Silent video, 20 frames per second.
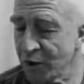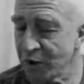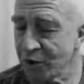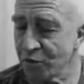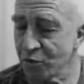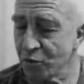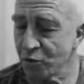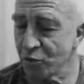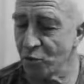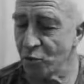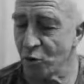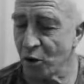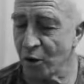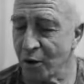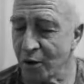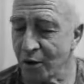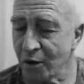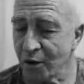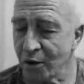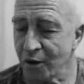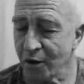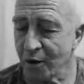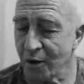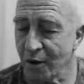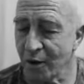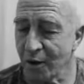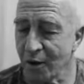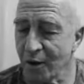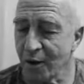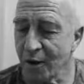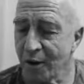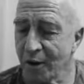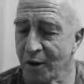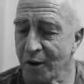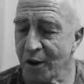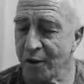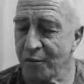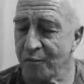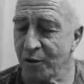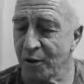to
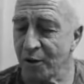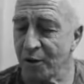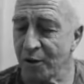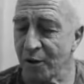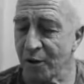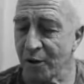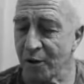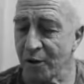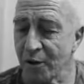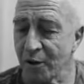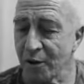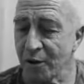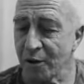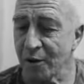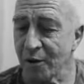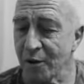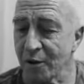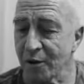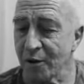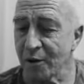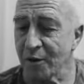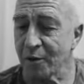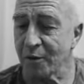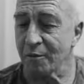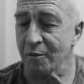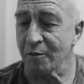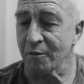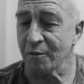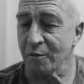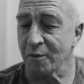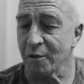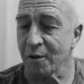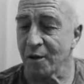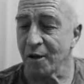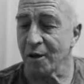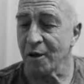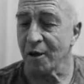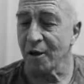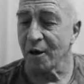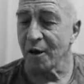keep a little
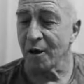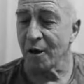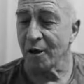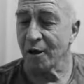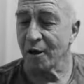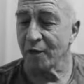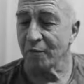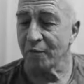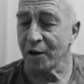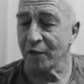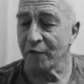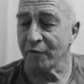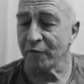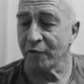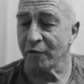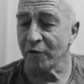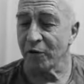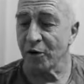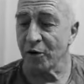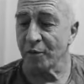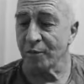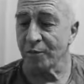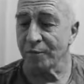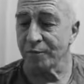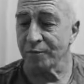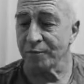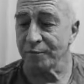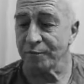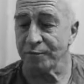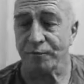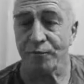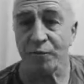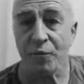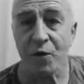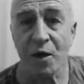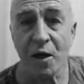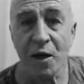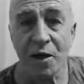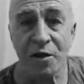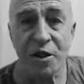bit of
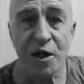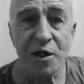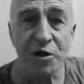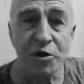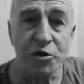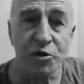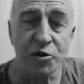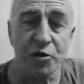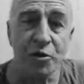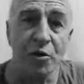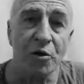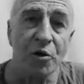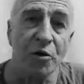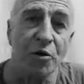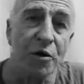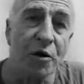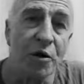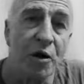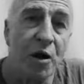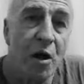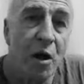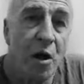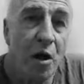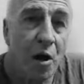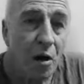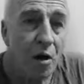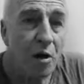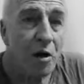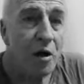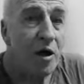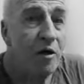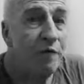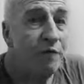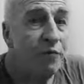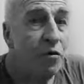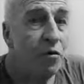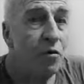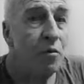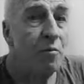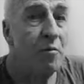attention on are if
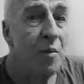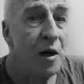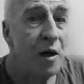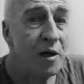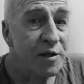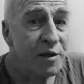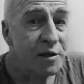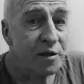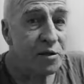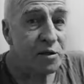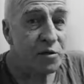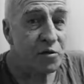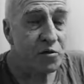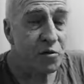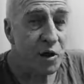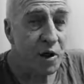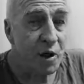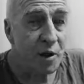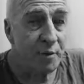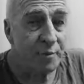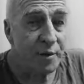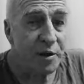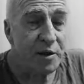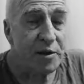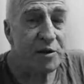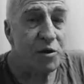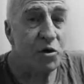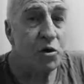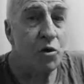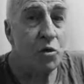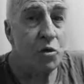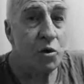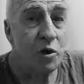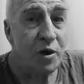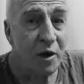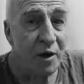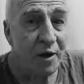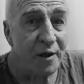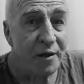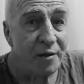your mask strap is too
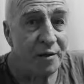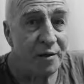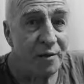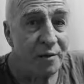tight,